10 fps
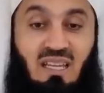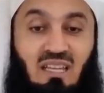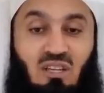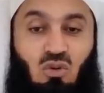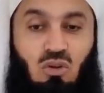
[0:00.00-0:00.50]

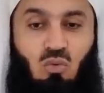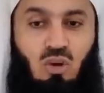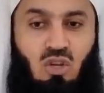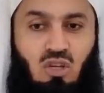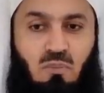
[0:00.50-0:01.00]
that you are
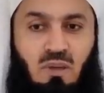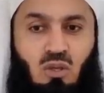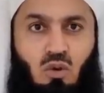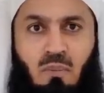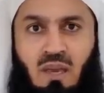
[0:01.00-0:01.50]
worshipping
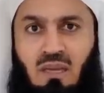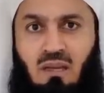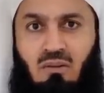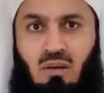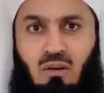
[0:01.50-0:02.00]
your
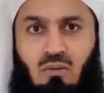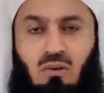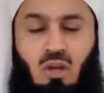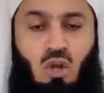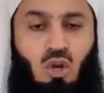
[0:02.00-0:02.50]
maker alone,